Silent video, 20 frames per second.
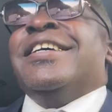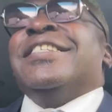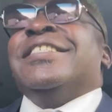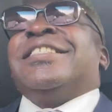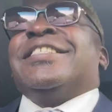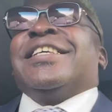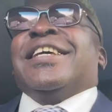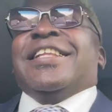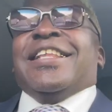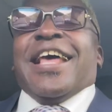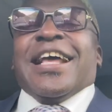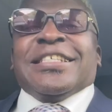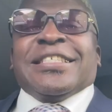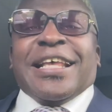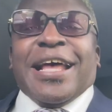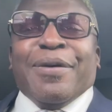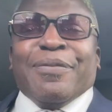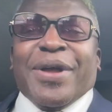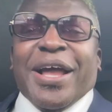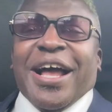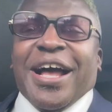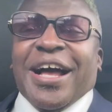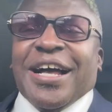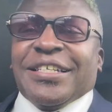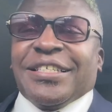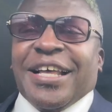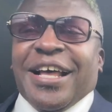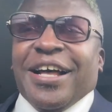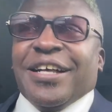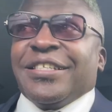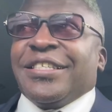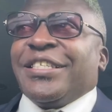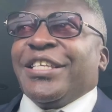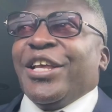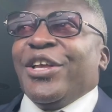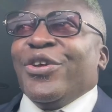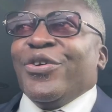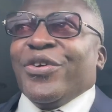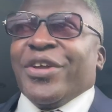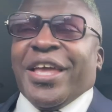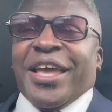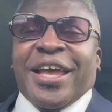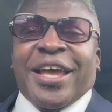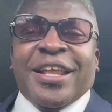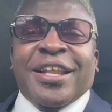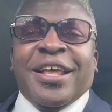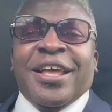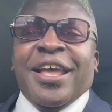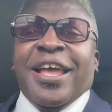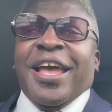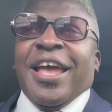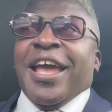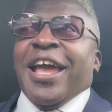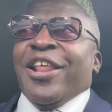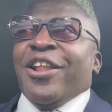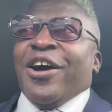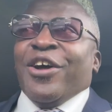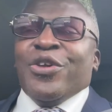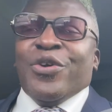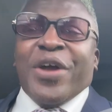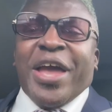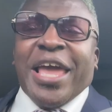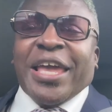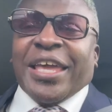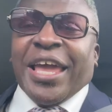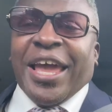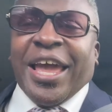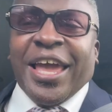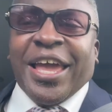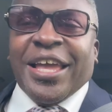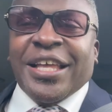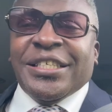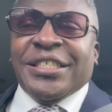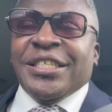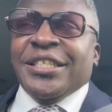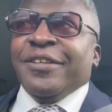So next time, guys, I'll see you again. And all you AKAs,